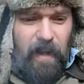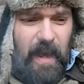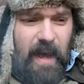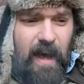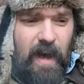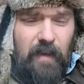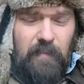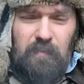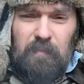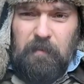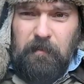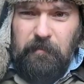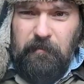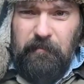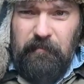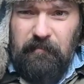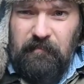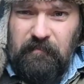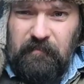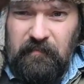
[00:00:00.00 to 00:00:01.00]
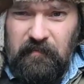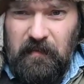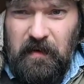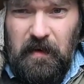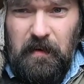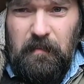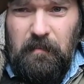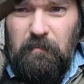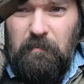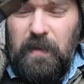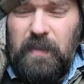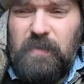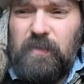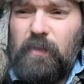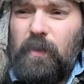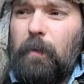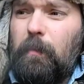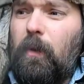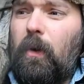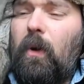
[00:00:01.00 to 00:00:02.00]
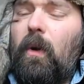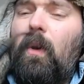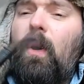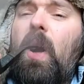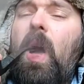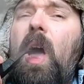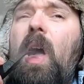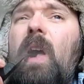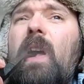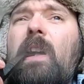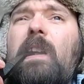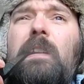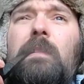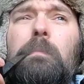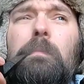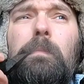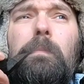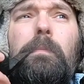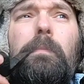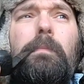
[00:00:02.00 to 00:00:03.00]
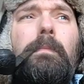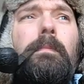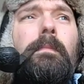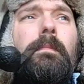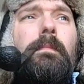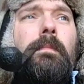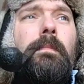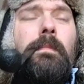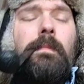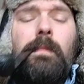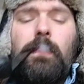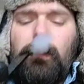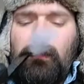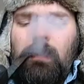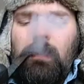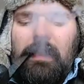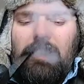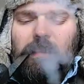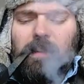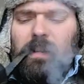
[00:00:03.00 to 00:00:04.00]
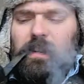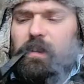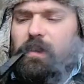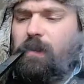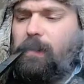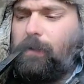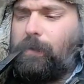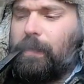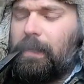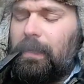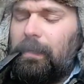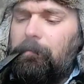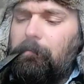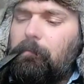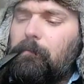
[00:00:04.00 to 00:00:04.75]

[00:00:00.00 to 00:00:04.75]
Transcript: half mystery bowl. Let's get to it.